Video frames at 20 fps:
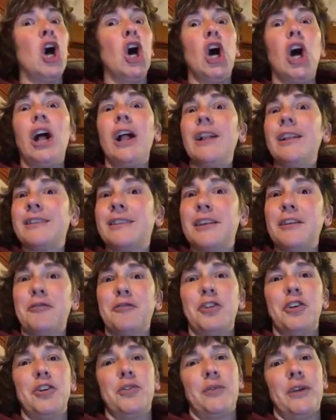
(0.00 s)
all
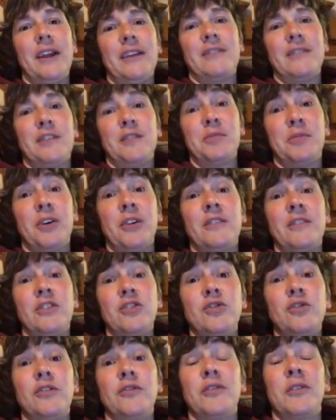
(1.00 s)
different arrays of sports to
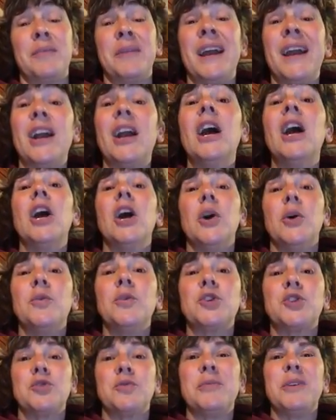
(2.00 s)
choose from there,
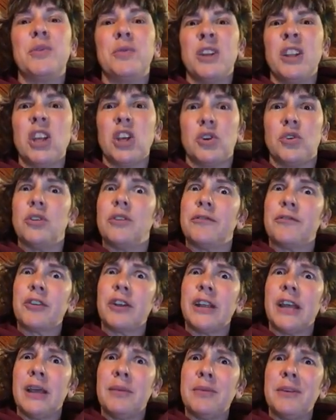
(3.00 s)
which would be really cool for
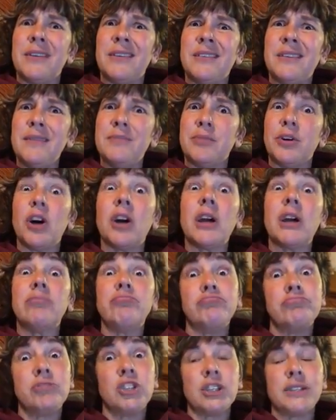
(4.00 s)
an ABC book,
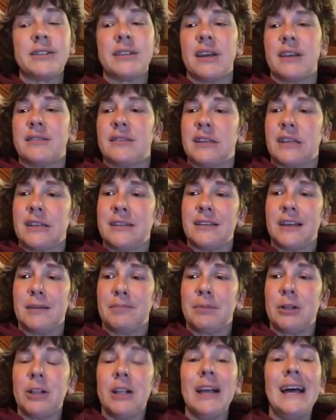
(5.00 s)
just as an
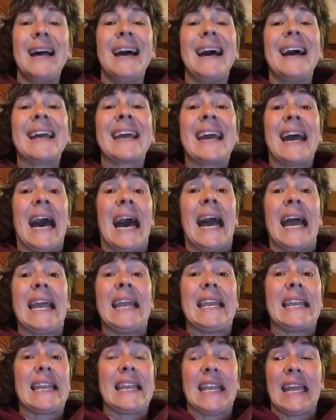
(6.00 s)
example.
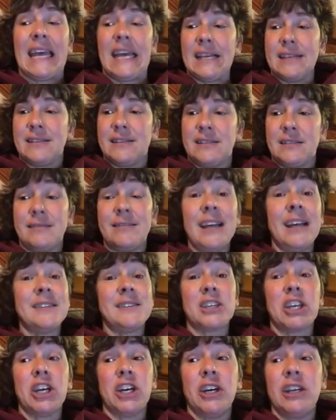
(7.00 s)
Kindness,
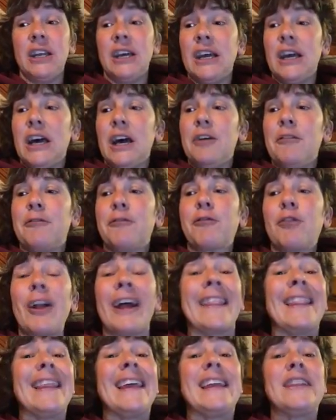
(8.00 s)
that's good.
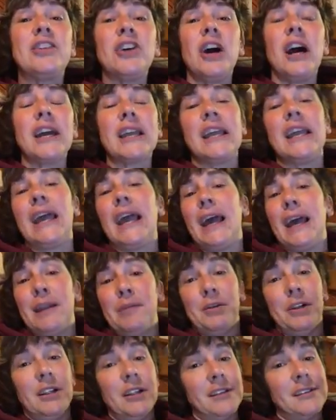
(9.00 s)
Friendly talking
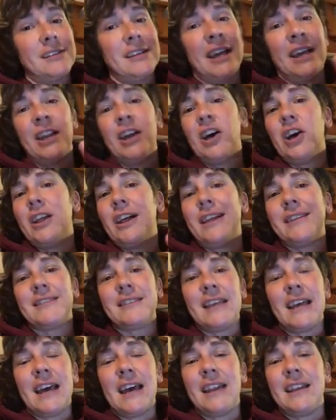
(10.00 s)
animals. I know
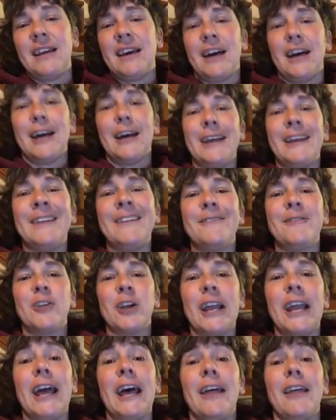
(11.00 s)
that's not in
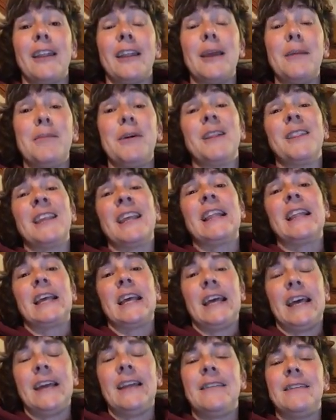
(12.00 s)
reality, but little
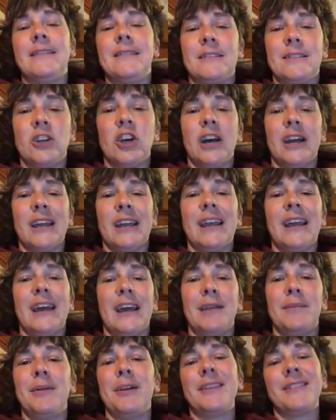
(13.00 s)
kids talking
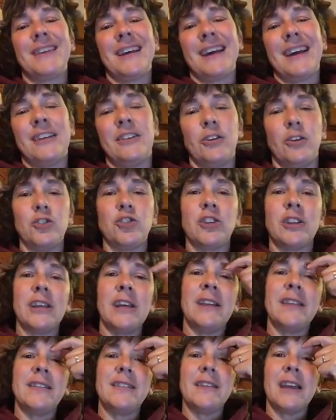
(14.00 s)
animals, like I told you,
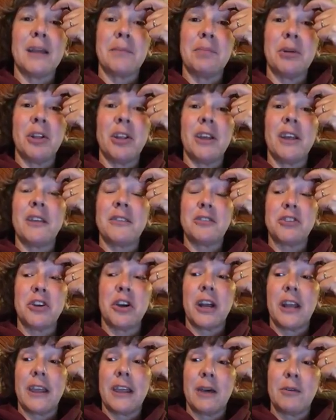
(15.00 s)
the insect bullying
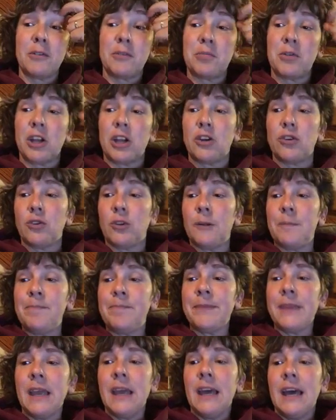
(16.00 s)
story, that was pretty cool.
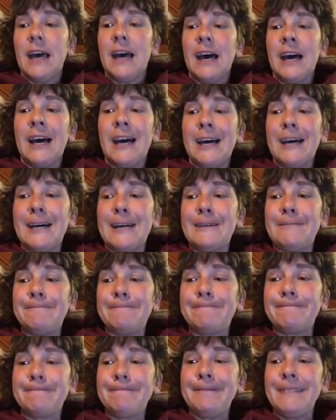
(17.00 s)

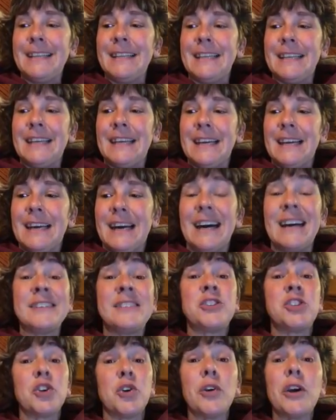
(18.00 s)
A
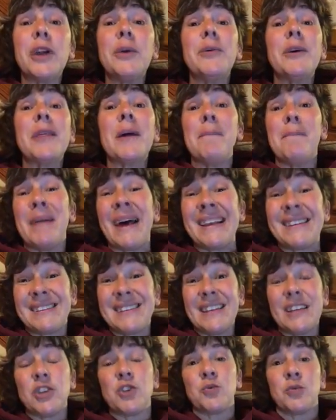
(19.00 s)
story with a
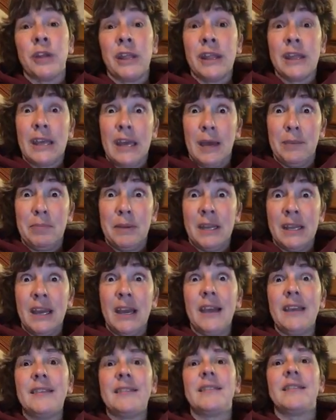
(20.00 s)
message, wouldn't that be
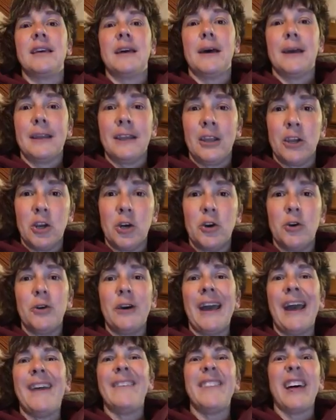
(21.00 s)
nice to,
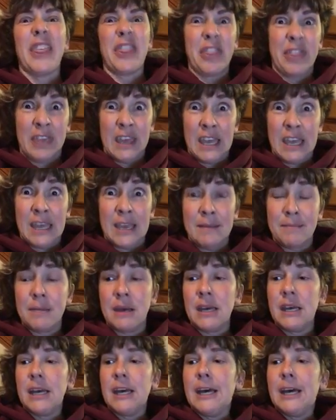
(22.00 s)
have a theme?